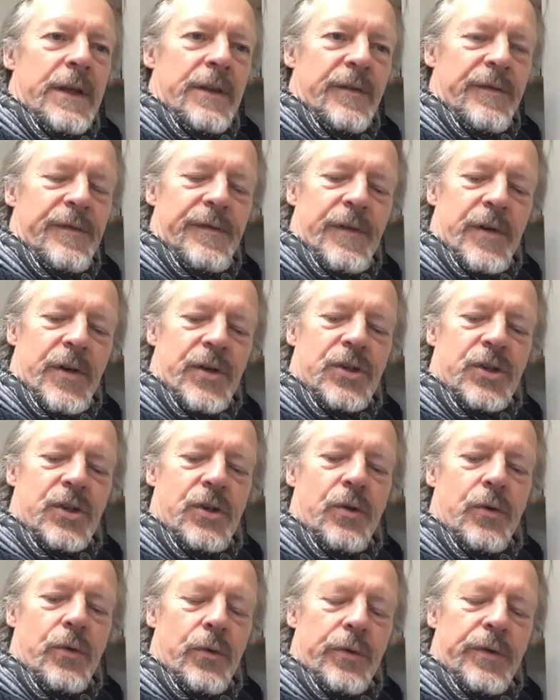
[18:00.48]
the first
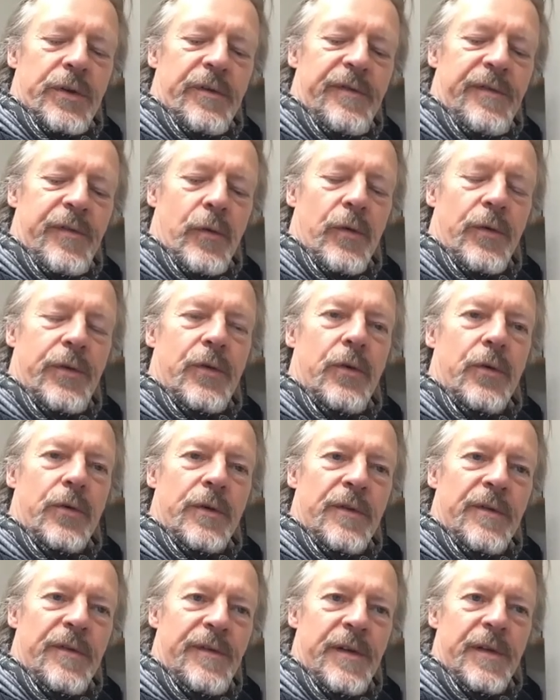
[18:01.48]
chord, the 4th chord,
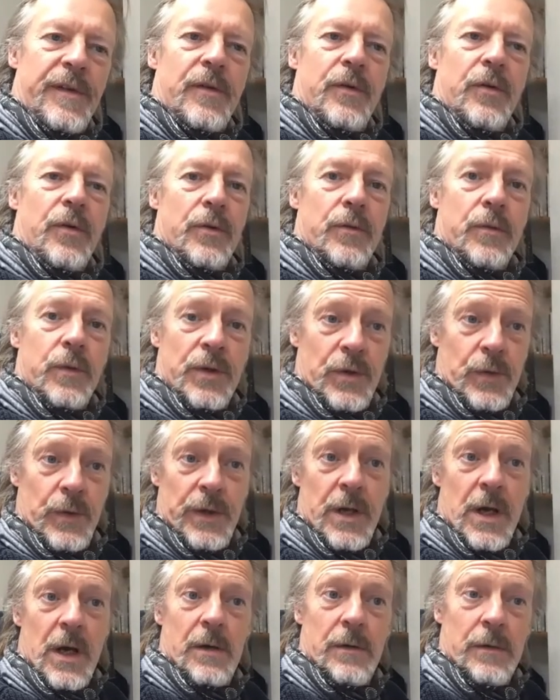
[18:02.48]
and the 5th chord, which we
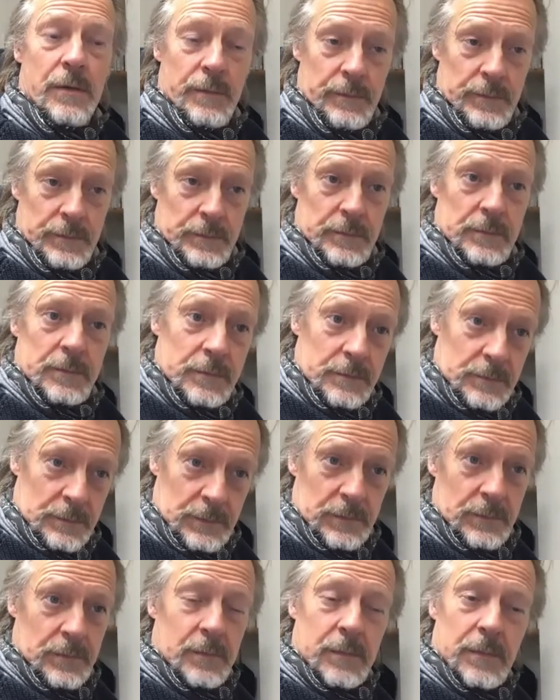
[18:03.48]
know
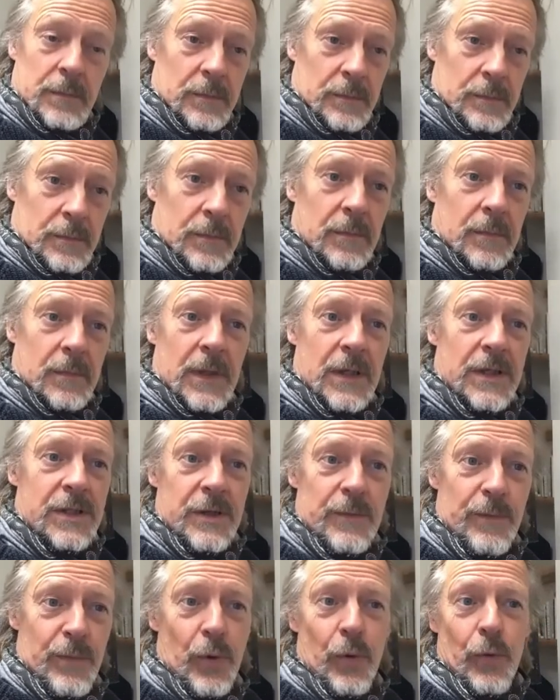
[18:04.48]
is
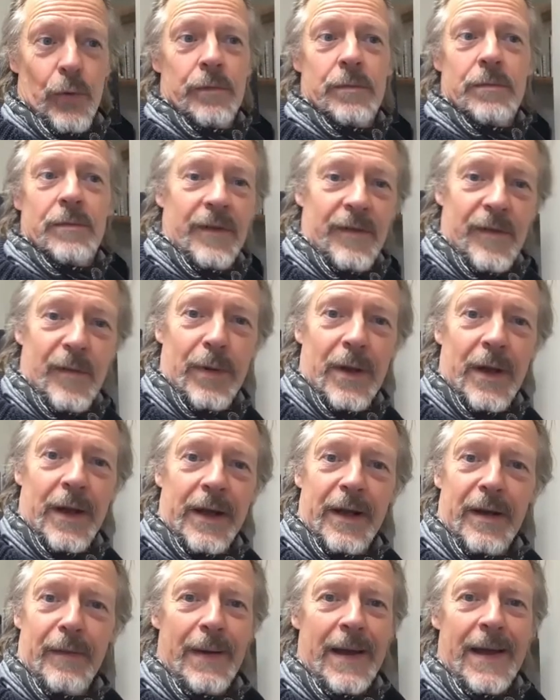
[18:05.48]
important if you're playing
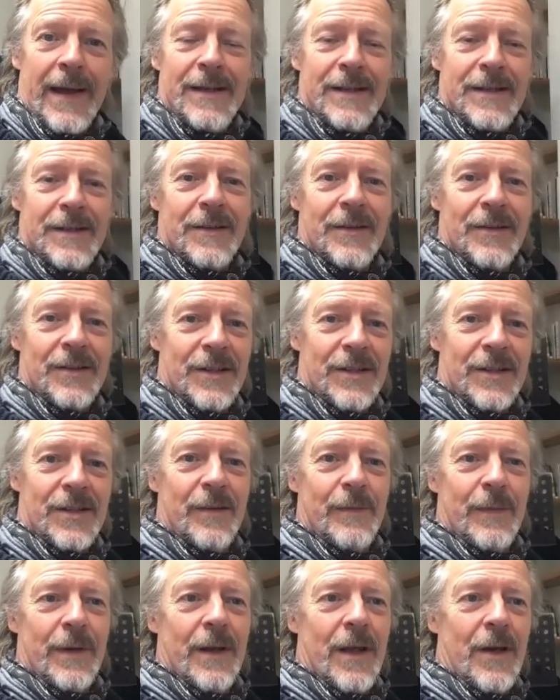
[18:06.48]
in a band, because it's
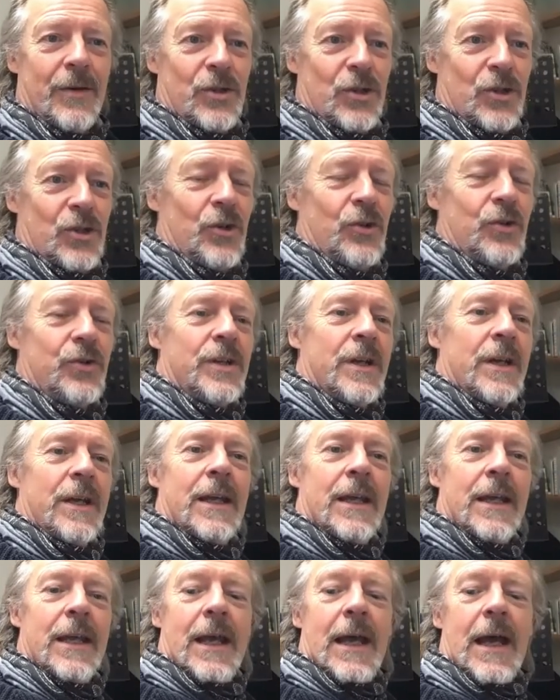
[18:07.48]
going to be loads of songs,
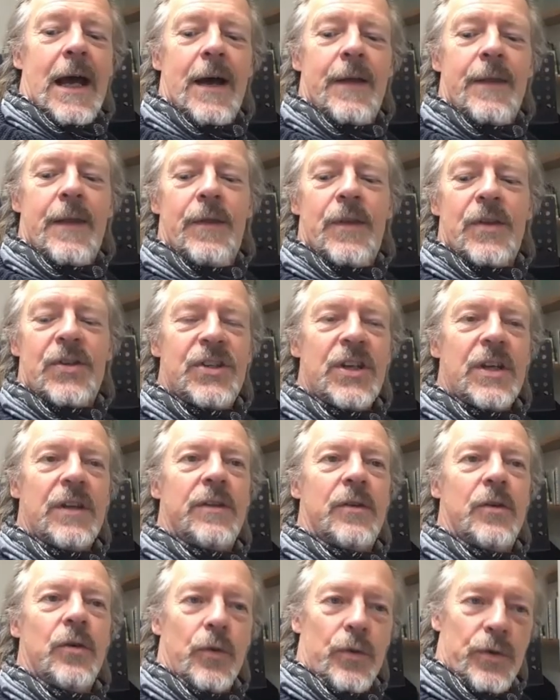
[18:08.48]
and then the
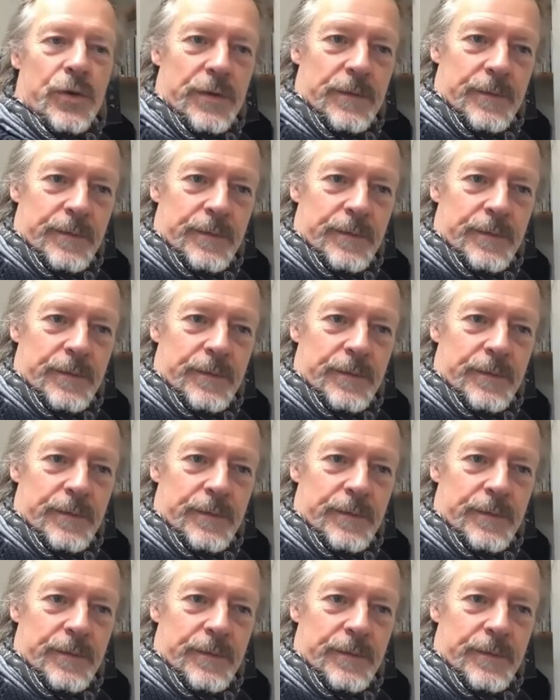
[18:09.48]
6th chord.